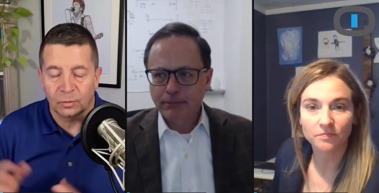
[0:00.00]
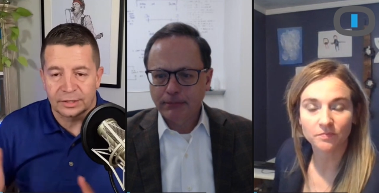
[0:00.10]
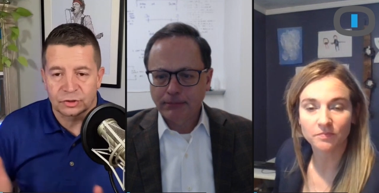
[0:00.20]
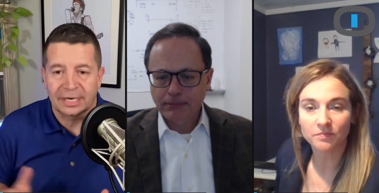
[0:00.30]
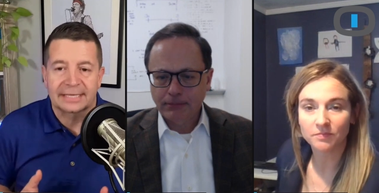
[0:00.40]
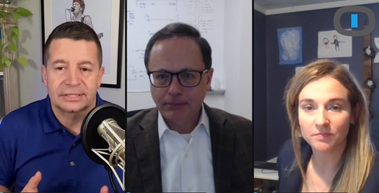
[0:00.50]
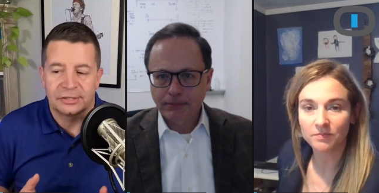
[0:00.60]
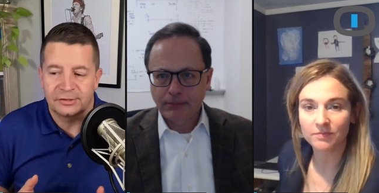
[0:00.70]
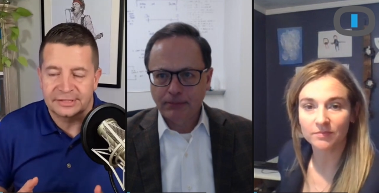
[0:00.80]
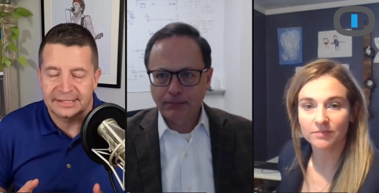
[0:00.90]
Speaker 1: of what attracted
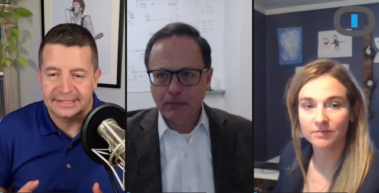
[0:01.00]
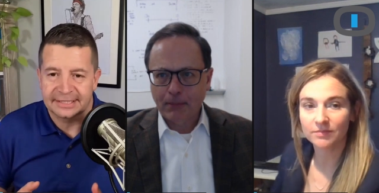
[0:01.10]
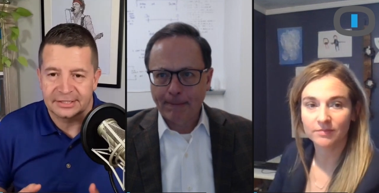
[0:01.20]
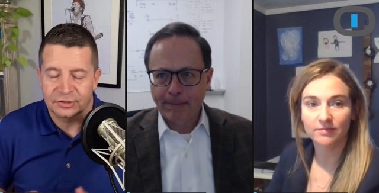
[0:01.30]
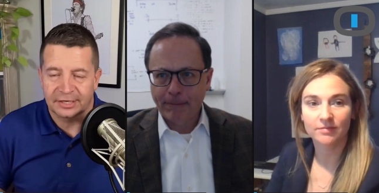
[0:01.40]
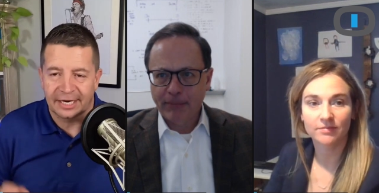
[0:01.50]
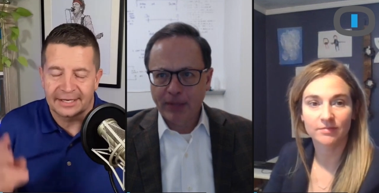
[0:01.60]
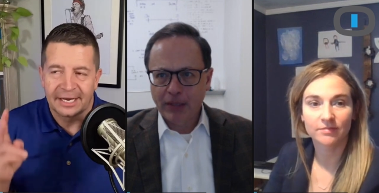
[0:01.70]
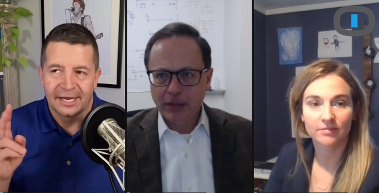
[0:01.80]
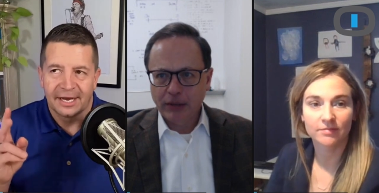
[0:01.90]
you to this industry? I,
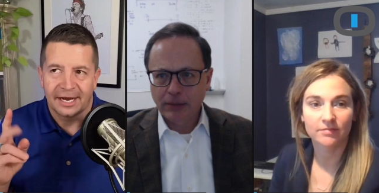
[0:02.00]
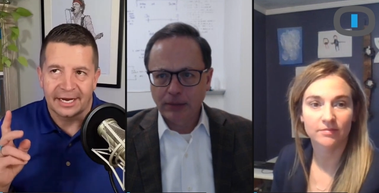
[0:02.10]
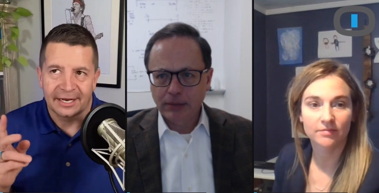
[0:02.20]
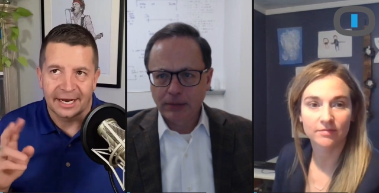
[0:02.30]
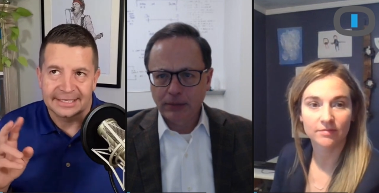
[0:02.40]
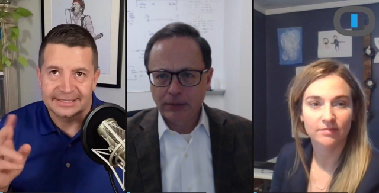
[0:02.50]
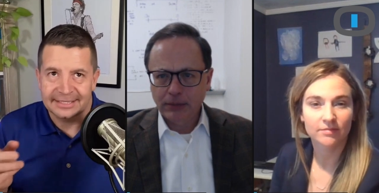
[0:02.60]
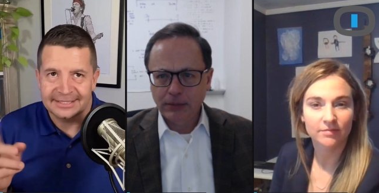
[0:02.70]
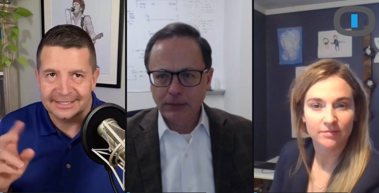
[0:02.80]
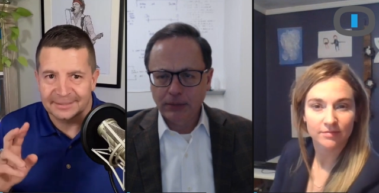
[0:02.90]
I, I
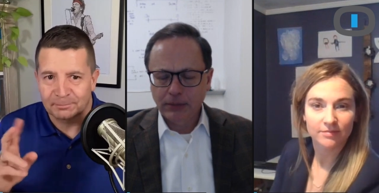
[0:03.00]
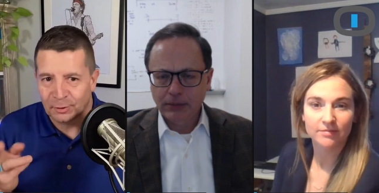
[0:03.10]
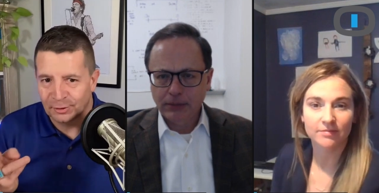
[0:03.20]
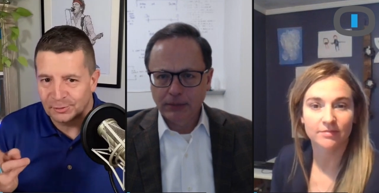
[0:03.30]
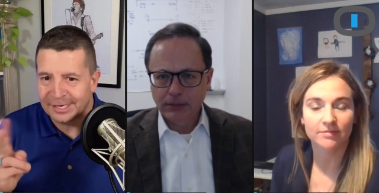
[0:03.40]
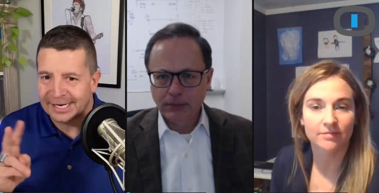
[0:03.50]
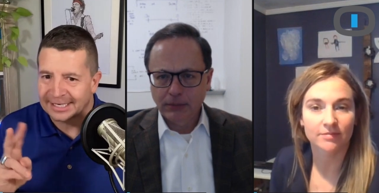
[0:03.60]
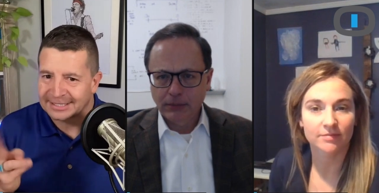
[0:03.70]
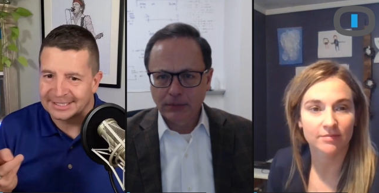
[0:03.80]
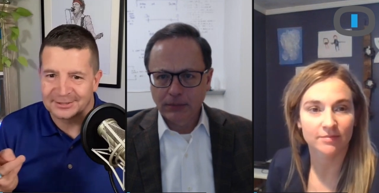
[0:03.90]
sense the Purdue
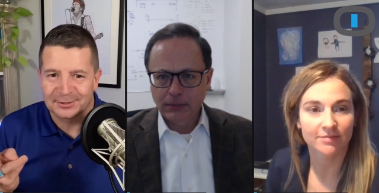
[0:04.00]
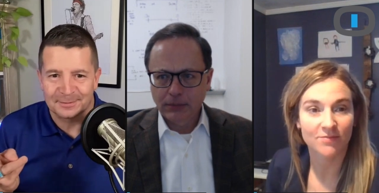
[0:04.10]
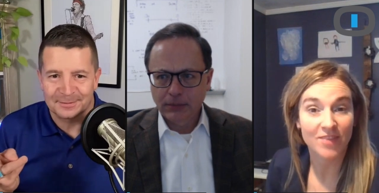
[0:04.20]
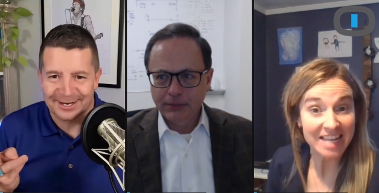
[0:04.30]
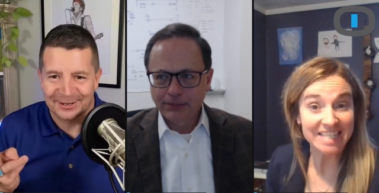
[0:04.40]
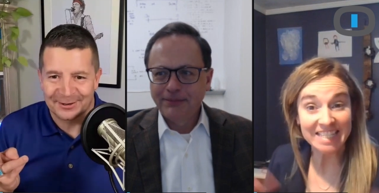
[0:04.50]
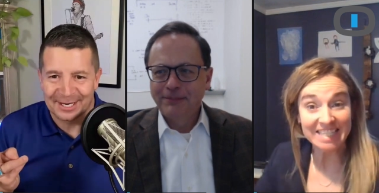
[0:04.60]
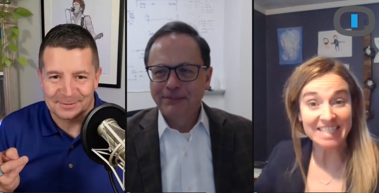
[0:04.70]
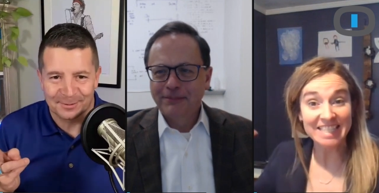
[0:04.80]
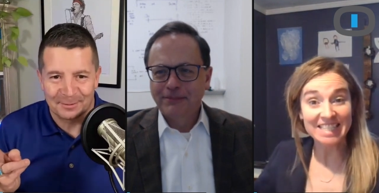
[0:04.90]
connection in terms of how you
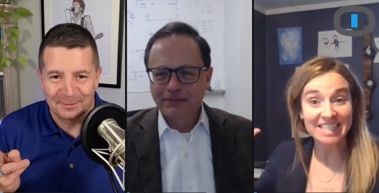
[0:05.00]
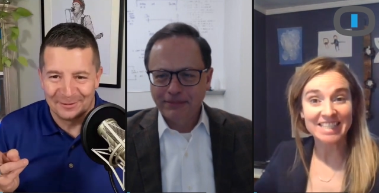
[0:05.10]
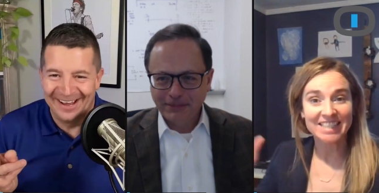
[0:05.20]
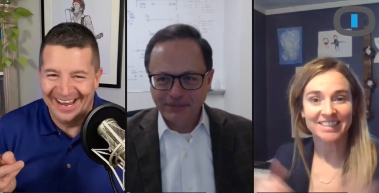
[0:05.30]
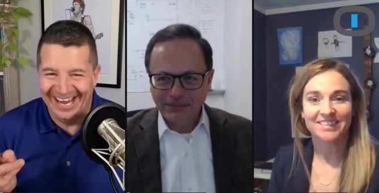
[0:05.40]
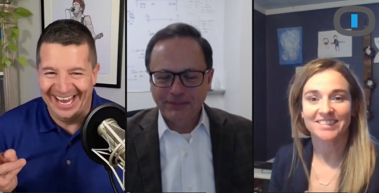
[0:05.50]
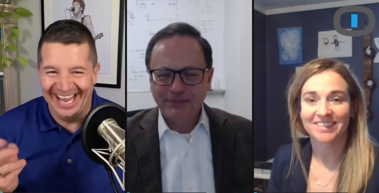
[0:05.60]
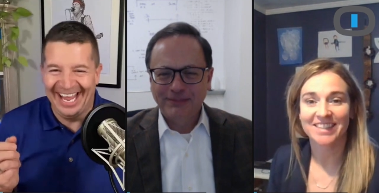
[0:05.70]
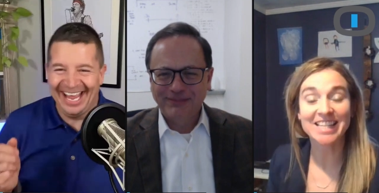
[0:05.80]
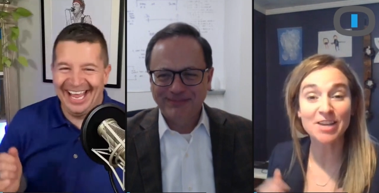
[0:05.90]
guys probably.
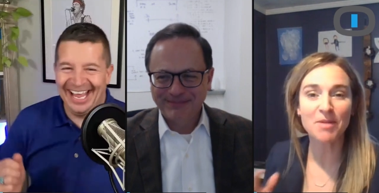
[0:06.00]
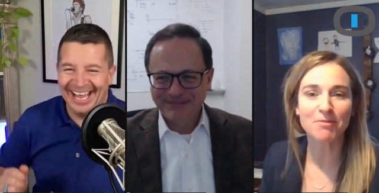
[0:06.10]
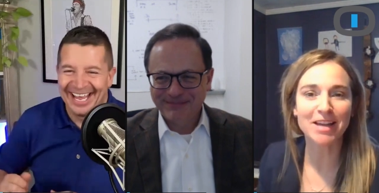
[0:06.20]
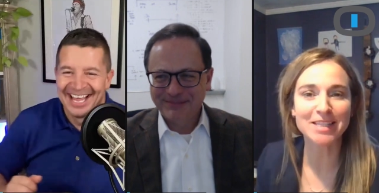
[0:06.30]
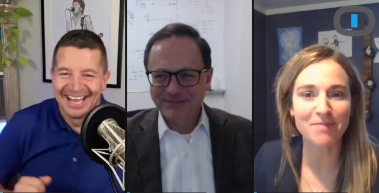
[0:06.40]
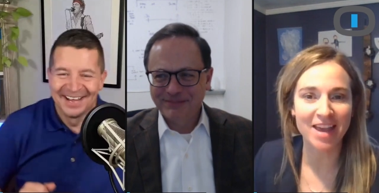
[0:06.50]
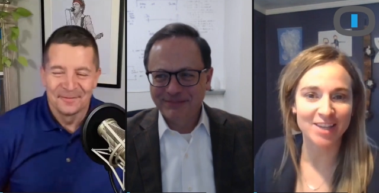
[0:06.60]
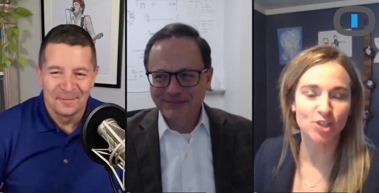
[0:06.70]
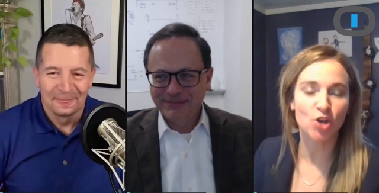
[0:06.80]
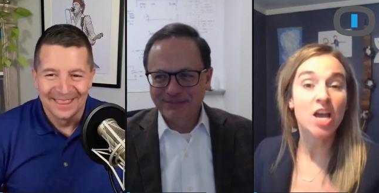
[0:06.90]
Speaker 2: That's on my resume.
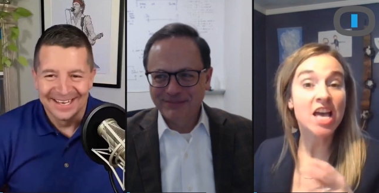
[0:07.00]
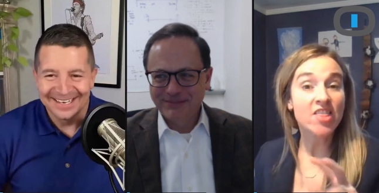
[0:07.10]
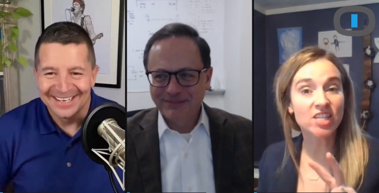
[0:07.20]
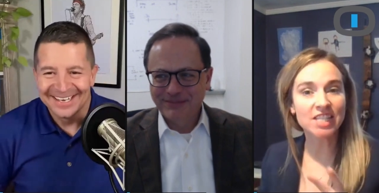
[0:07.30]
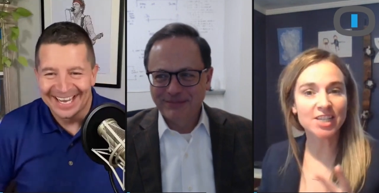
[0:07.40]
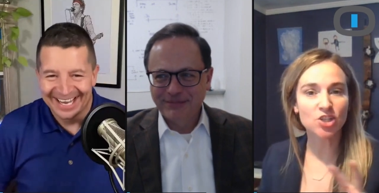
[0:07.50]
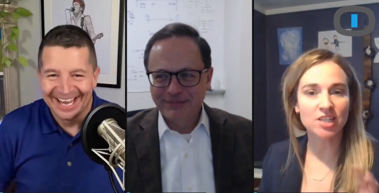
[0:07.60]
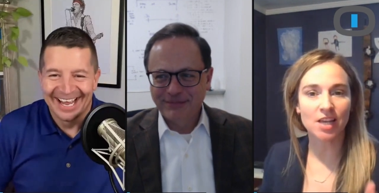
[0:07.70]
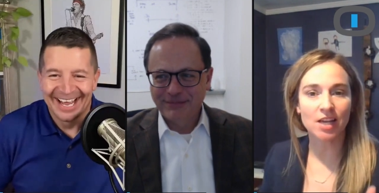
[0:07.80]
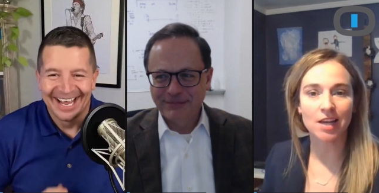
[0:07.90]
So this is actually the
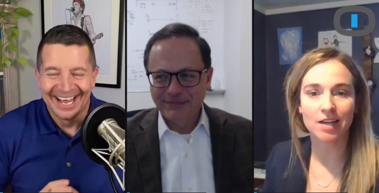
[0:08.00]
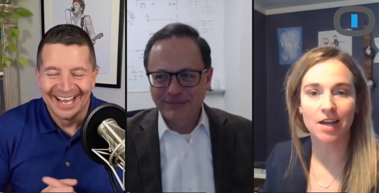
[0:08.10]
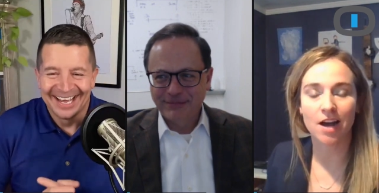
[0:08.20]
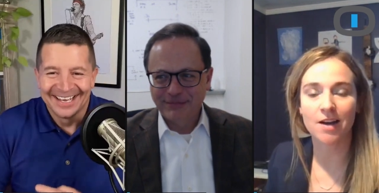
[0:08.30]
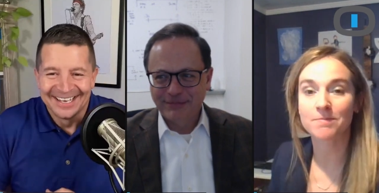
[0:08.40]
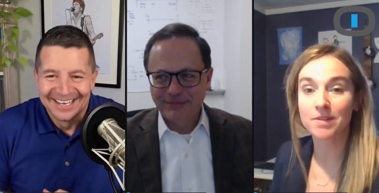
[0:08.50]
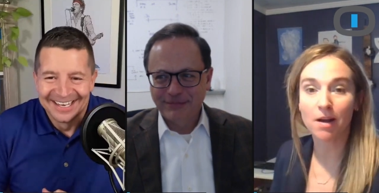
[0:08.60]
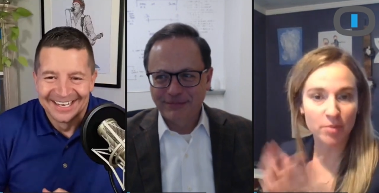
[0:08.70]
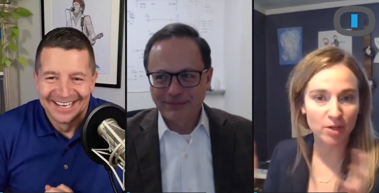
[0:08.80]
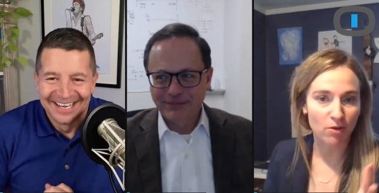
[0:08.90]
second um,
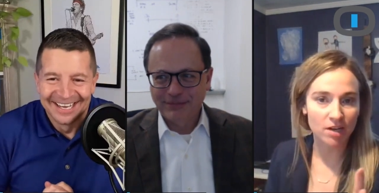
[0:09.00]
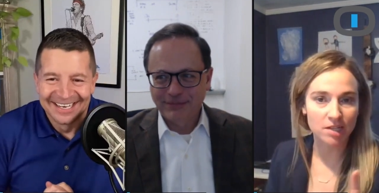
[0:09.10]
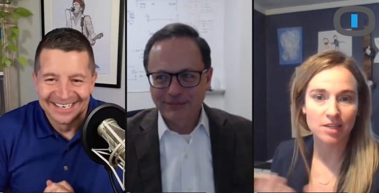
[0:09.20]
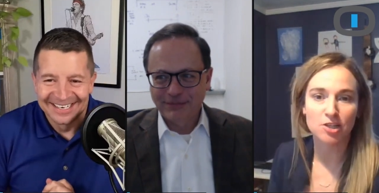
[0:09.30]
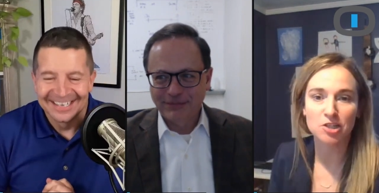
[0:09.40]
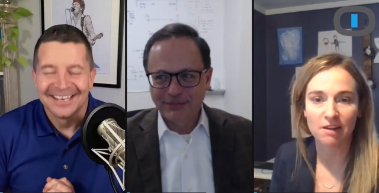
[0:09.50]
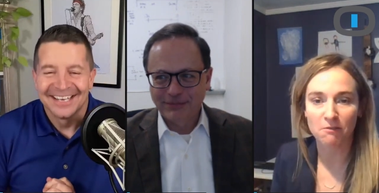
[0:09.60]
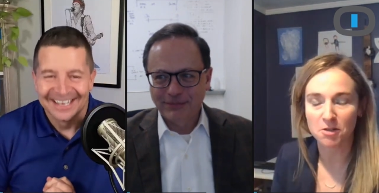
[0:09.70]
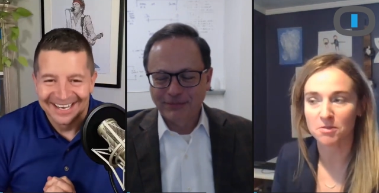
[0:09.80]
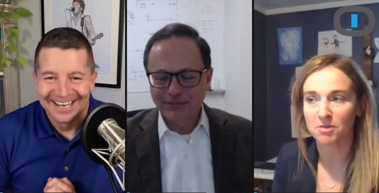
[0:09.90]
company or organization that I've
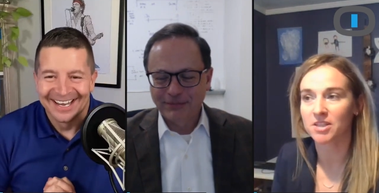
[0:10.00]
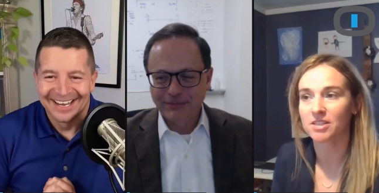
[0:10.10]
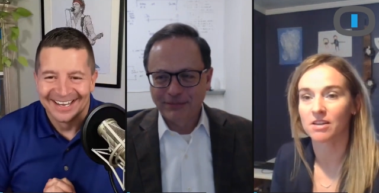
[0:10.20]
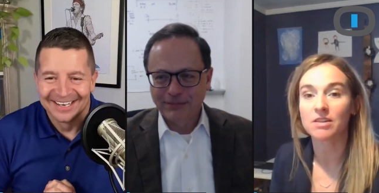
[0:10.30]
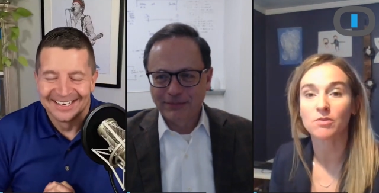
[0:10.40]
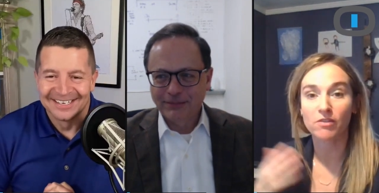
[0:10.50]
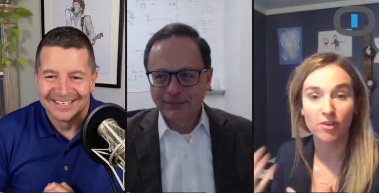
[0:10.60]
worked with Chris on. The